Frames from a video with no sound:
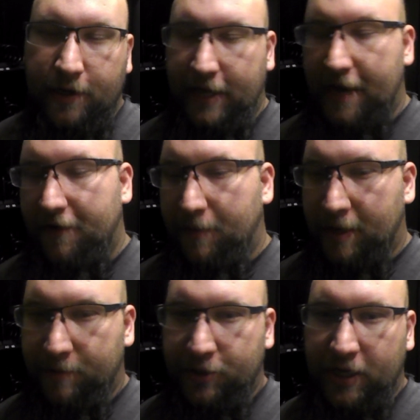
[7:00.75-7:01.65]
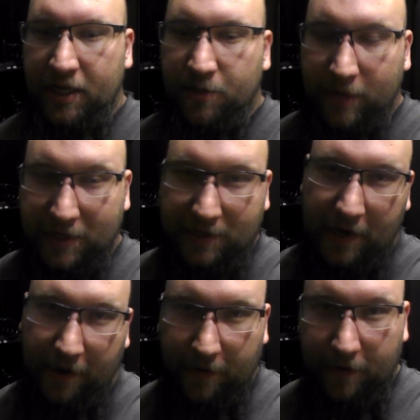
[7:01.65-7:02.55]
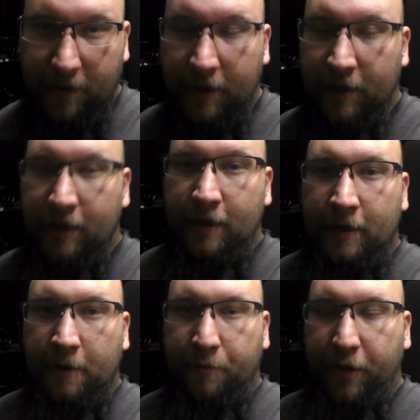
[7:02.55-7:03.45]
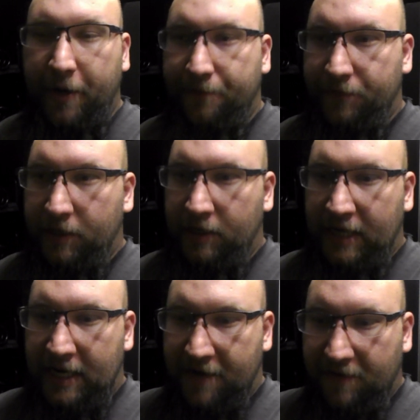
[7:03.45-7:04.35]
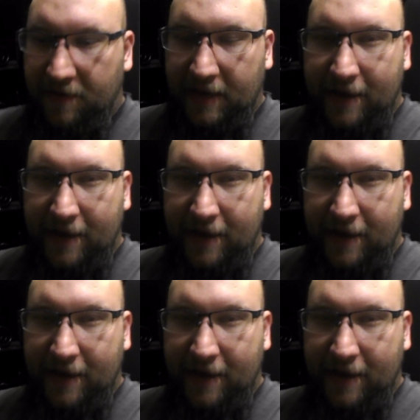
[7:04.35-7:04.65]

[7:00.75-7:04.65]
and they have to be in machines where they sell. But you need everything